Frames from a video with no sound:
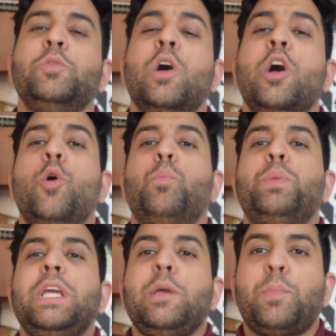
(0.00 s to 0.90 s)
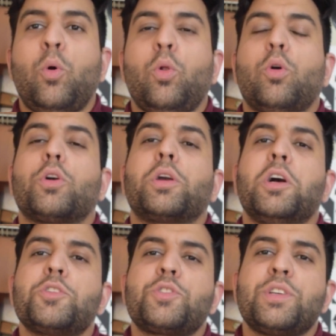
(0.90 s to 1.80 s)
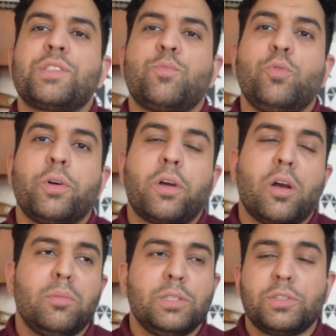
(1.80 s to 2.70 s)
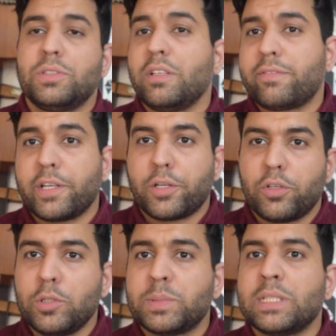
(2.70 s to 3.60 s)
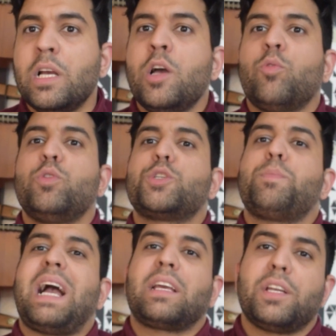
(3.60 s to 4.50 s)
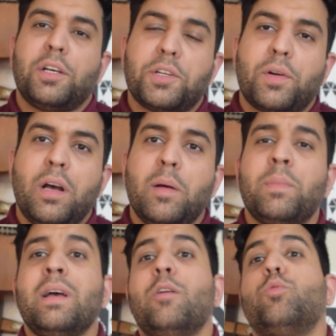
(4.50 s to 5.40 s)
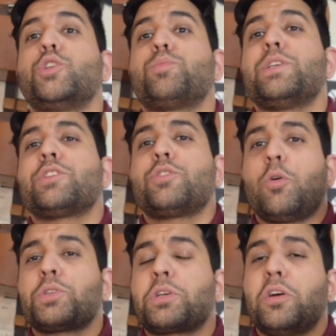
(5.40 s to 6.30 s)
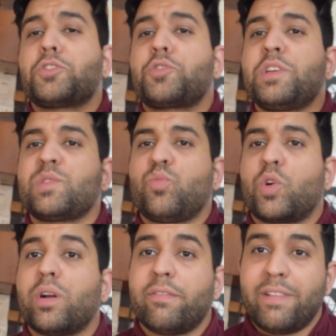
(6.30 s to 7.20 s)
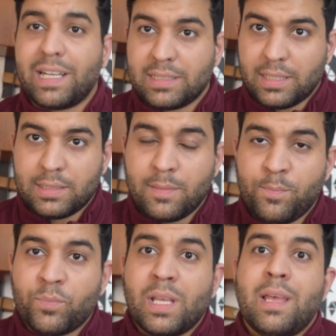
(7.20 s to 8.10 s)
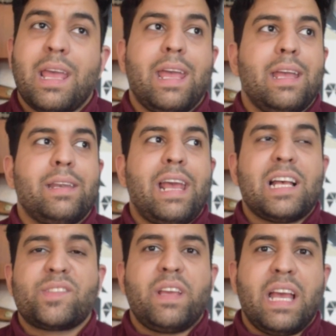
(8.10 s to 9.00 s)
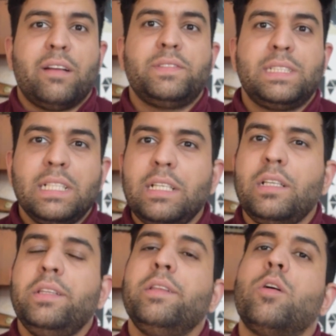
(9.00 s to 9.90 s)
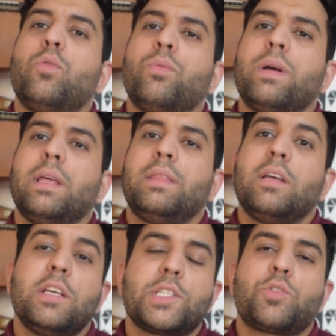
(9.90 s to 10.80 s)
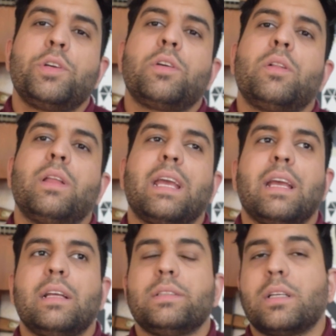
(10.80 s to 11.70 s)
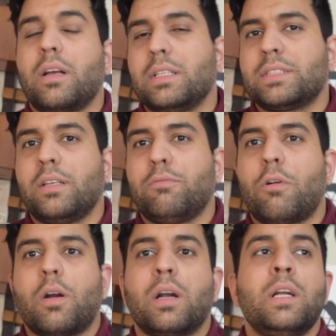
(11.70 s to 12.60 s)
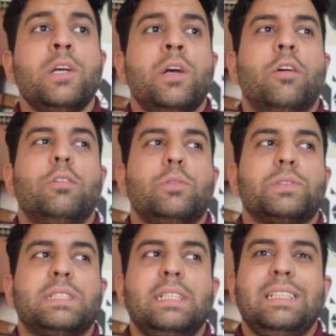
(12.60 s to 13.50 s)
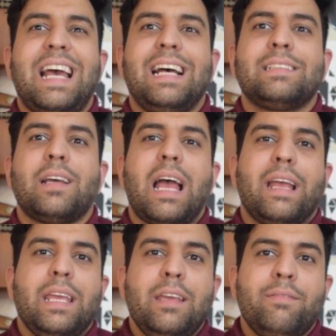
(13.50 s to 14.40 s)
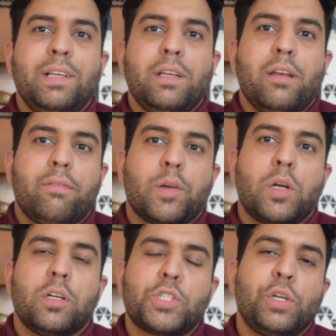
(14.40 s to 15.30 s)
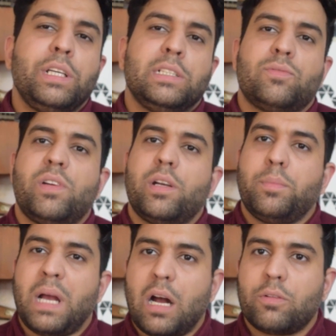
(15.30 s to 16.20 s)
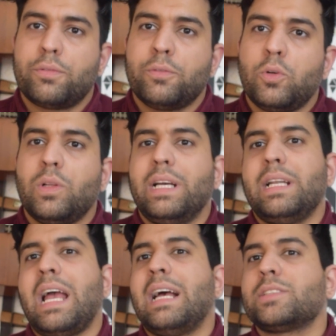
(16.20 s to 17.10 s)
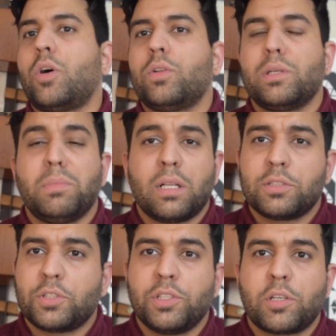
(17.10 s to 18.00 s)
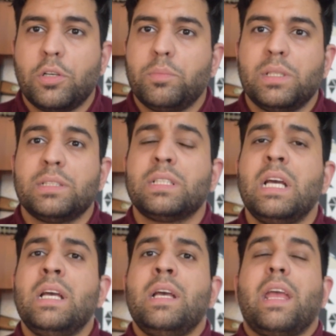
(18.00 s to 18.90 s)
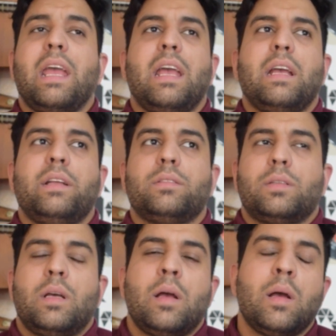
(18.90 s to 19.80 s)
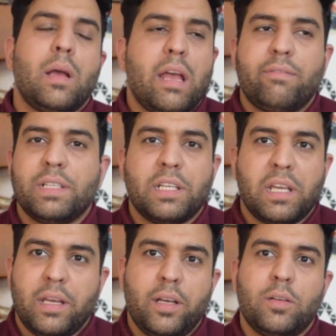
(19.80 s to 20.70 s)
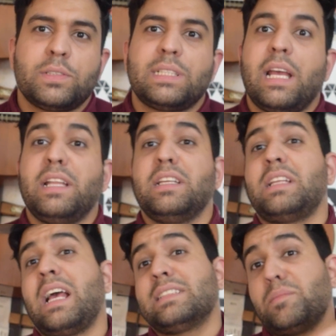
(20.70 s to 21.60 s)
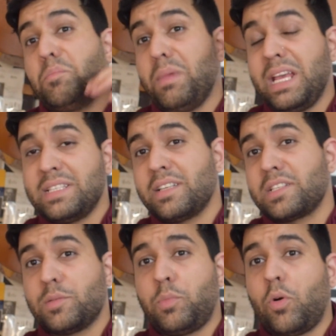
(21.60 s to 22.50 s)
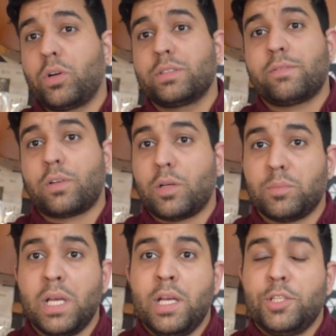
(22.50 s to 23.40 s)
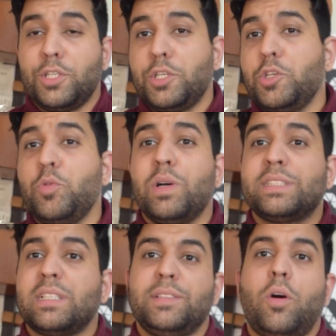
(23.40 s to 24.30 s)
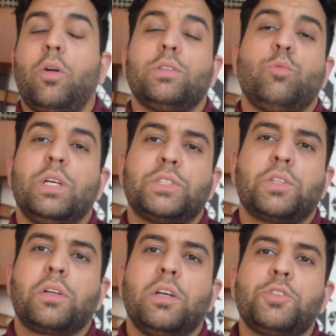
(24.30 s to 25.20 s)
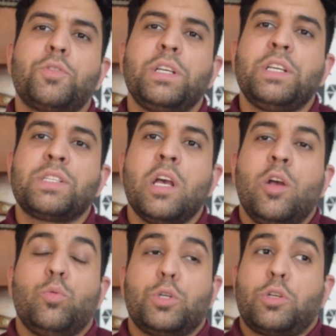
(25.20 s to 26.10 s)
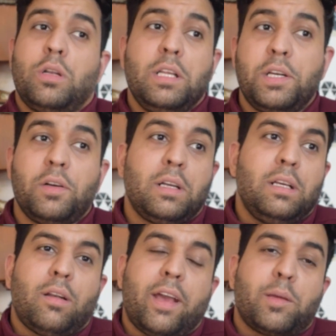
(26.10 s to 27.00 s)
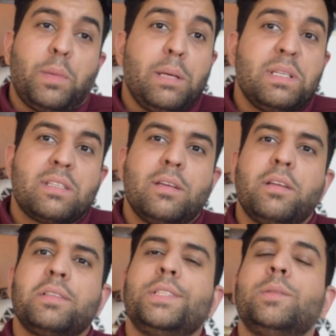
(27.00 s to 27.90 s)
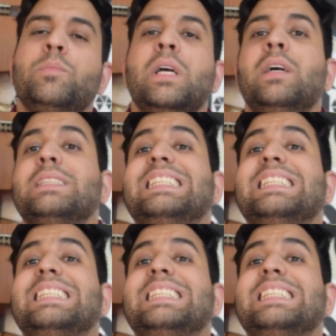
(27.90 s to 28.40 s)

II, people or countries will come into different groups which back another up, which means those countries were affected. And as we have seen with the Israel and the Gaza war, we would see that even if a country is very powerful and has all the military equipment and everything else, and it has amazing support from the US and all the Western countries, which literally like babysitting them,